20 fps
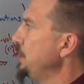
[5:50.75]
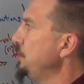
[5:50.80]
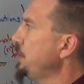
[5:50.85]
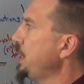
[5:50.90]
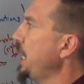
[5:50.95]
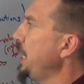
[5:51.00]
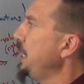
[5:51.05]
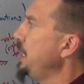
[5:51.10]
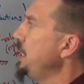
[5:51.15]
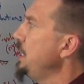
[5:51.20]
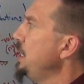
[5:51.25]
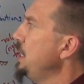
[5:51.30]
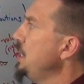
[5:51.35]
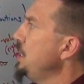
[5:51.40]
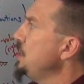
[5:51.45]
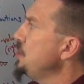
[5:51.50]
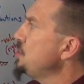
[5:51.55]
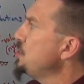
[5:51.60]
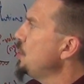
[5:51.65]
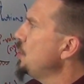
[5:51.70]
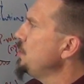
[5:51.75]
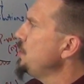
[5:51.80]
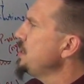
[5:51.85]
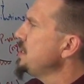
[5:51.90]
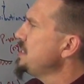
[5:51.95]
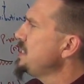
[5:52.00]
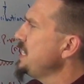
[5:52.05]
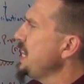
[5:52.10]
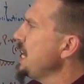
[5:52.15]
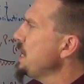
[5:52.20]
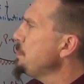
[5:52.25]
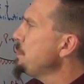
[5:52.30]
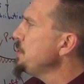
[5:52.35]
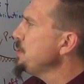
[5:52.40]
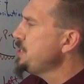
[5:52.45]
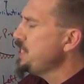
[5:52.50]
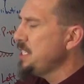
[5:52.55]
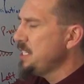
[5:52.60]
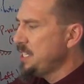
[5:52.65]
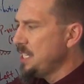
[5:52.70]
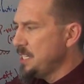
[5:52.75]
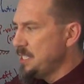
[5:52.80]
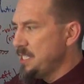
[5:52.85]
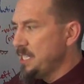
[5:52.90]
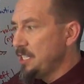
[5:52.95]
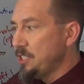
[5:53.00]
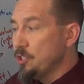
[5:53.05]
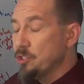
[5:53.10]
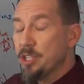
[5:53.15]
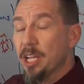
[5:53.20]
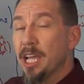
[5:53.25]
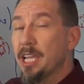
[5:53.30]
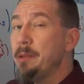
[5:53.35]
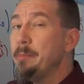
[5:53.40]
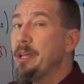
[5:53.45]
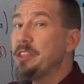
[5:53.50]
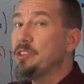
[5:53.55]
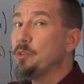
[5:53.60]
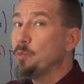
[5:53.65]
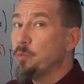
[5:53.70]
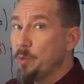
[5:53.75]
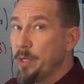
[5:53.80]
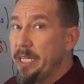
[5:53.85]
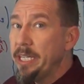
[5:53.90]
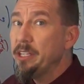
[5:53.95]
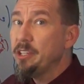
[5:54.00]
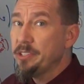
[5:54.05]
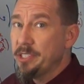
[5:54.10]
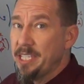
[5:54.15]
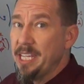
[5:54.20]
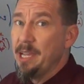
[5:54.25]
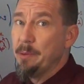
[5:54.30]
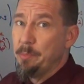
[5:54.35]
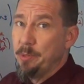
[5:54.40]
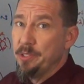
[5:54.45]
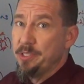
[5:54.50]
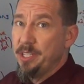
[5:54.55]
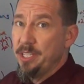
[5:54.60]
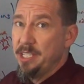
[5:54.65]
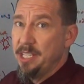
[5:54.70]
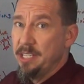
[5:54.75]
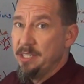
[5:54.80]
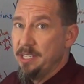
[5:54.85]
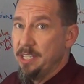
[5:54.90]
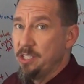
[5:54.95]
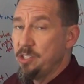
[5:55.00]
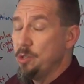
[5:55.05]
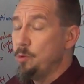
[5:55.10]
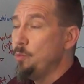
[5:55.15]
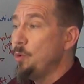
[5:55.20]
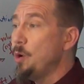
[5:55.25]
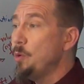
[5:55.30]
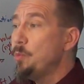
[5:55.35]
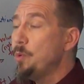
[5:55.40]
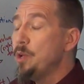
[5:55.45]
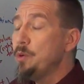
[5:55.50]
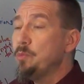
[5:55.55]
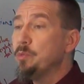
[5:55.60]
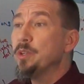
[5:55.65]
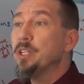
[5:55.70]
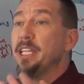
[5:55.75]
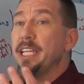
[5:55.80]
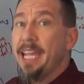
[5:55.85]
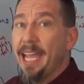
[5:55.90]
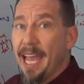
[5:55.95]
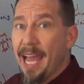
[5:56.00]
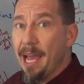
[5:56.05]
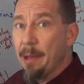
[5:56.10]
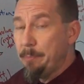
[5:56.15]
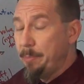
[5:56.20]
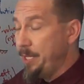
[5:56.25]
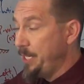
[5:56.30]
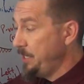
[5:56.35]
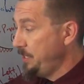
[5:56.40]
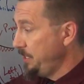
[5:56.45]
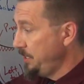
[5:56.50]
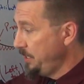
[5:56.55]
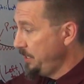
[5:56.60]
Okay, so the sample statistic, they're talking about the real sample statistic. So what, what really happened?